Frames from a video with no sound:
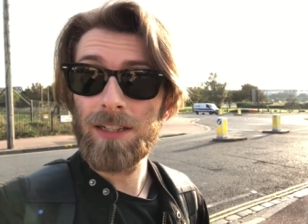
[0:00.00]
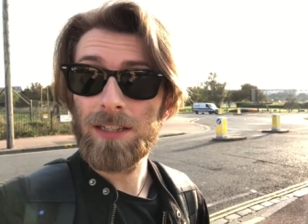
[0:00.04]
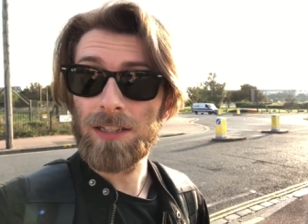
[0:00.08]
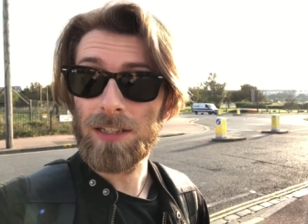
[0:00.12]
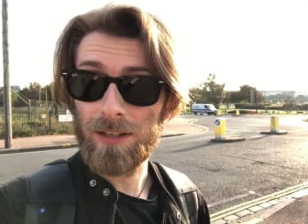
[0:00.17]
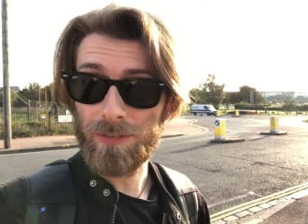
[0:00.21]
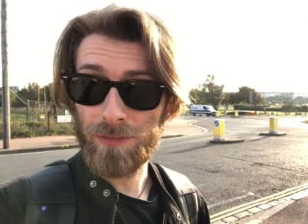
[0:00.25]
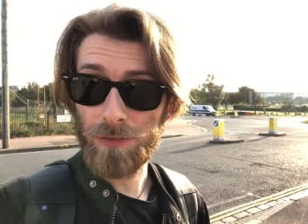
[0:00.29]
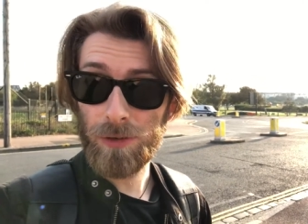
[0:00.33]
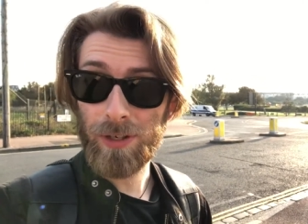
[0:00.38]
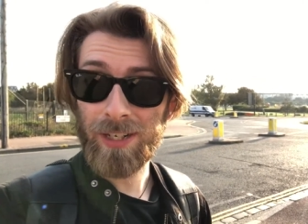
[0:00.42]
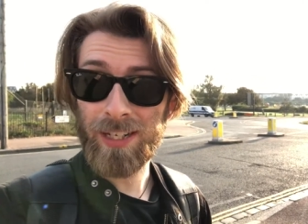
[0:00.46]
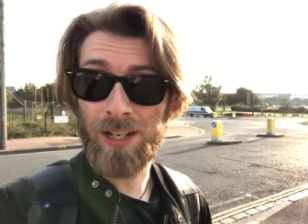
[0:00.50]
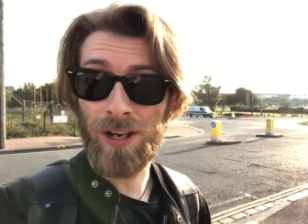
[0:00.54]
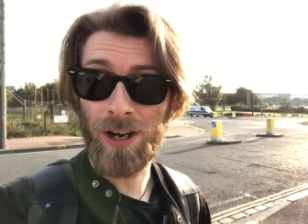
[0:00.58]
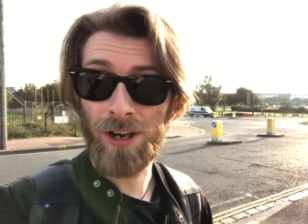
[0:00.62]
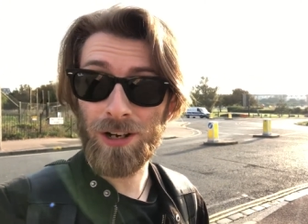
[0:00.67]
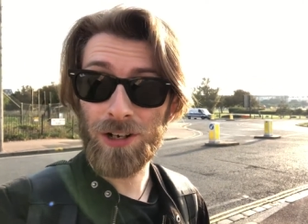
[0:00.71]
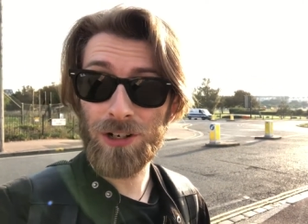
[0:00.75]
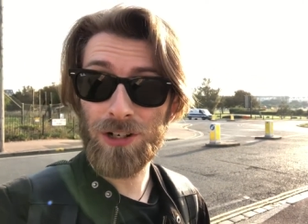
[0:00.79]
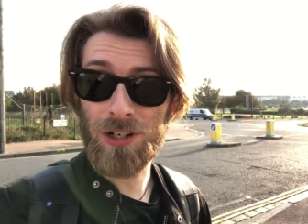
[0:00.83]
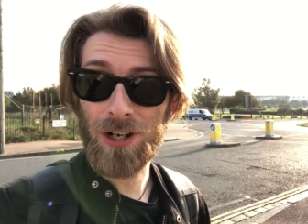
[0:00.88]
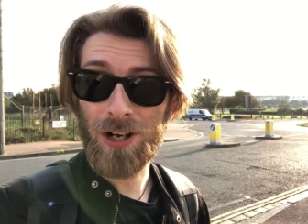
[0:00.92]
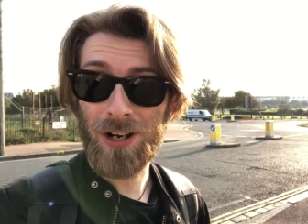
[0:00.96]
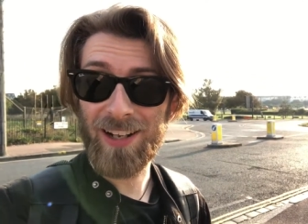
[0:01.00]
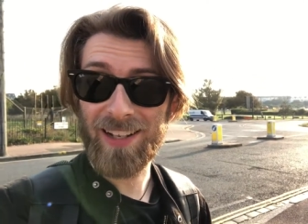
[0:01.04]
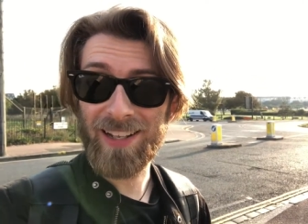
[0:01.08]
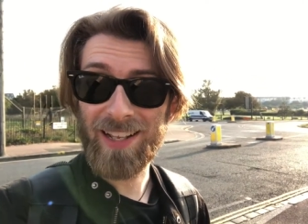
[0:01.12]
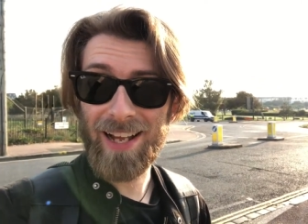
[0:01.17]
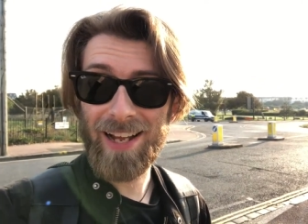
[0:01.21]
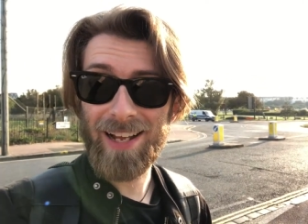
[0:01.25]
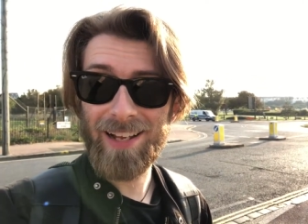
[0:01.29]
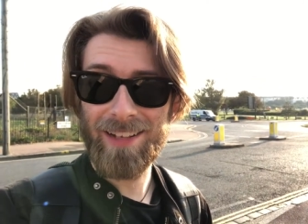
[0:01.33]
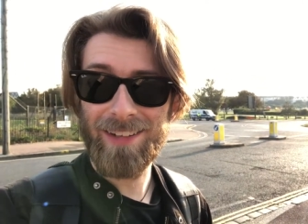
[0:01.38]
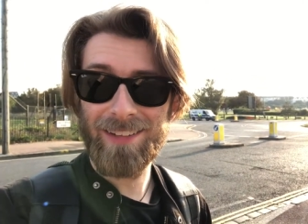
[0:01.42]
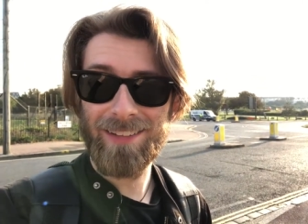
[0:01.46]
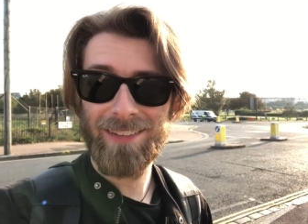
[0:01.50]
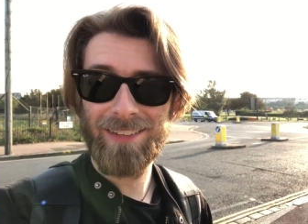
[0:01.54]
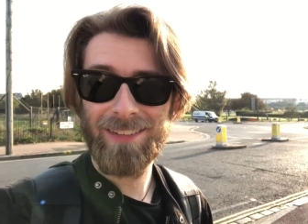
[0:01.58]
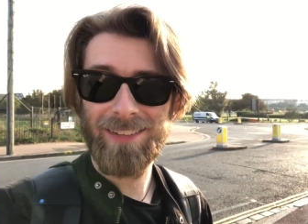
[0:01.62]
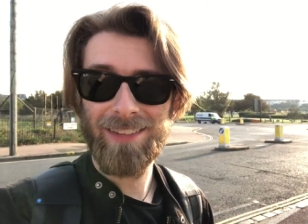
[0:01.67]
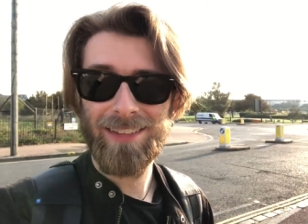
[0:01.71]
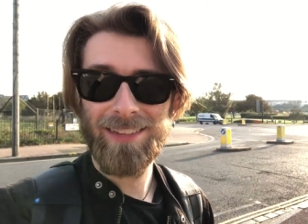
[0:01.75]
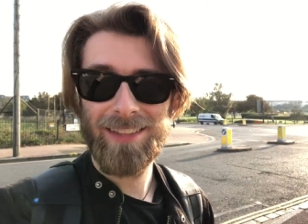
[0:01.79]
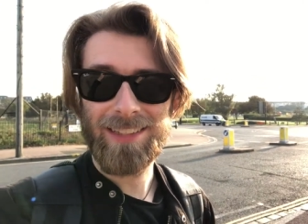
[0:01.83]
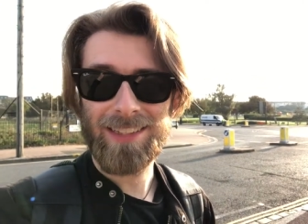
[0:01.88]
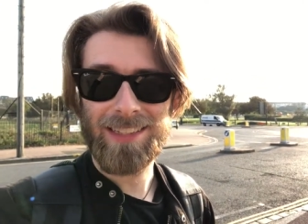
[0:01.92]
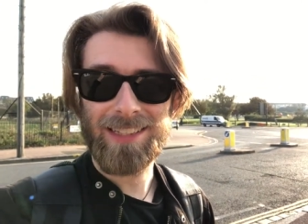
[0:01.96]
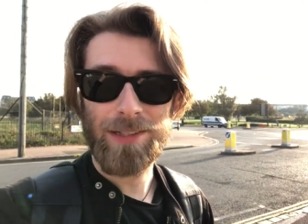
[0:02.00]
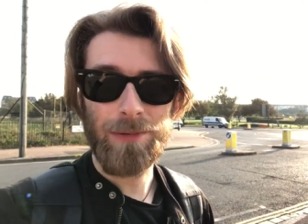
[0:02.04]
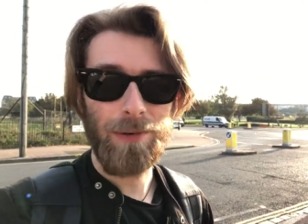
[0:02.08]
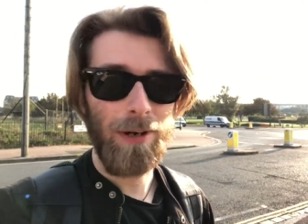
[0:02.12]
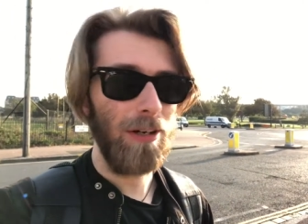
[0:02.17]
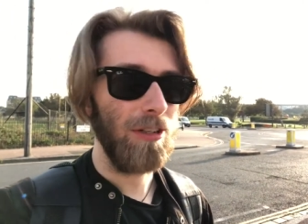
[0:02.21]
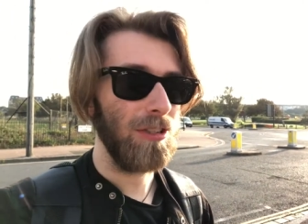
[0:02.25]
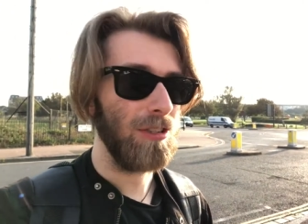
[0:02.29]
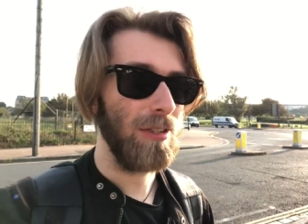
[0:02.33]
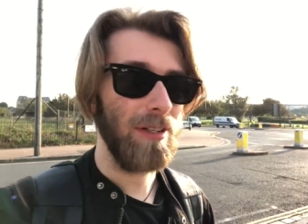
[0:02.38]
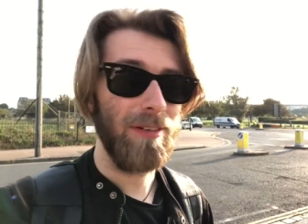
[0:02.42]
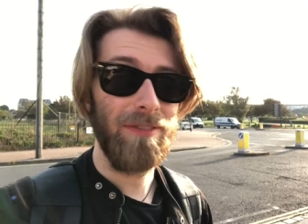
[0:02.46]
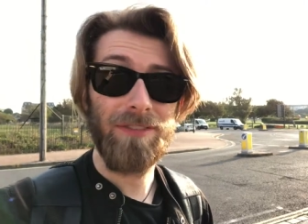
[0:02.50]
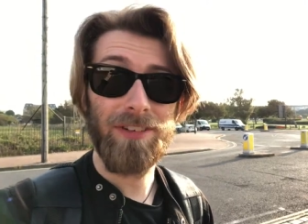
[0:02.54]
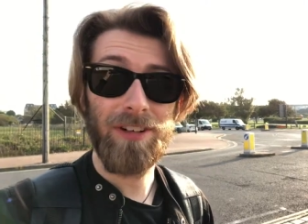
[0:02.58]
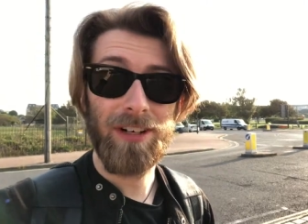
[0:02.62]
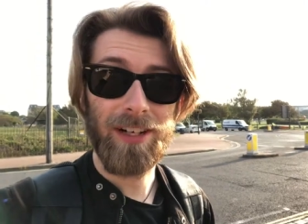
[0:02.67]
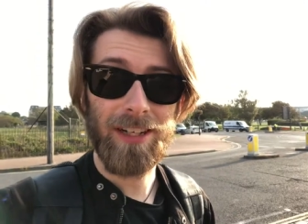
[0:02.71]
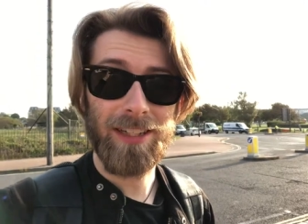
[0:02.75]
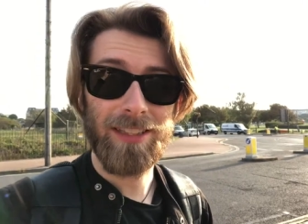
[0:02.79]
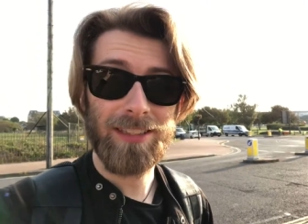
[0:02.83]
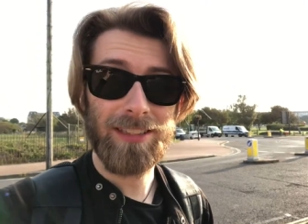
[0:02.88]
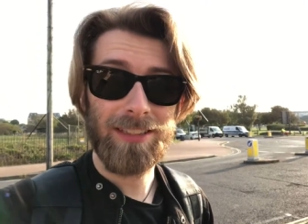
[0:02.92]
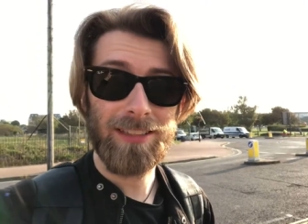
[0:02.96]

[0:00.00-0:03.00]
So I've already got a shot of that. Let's see what else we can find.